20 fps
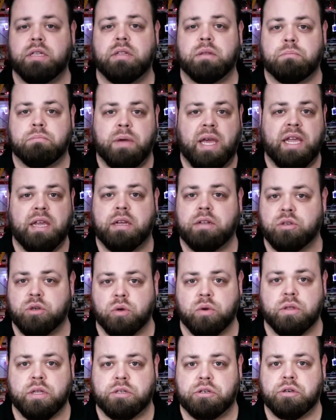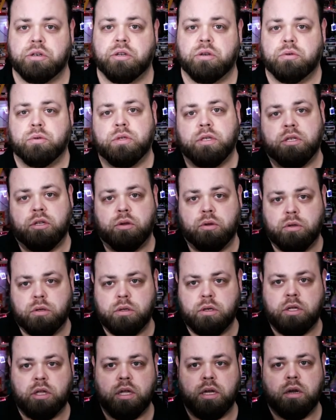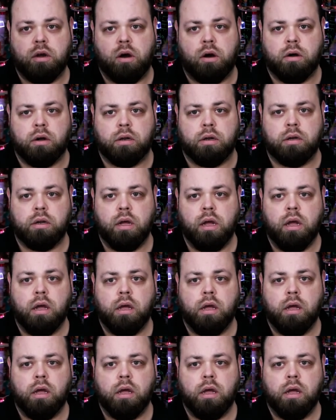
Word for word: the main control that you're using you click on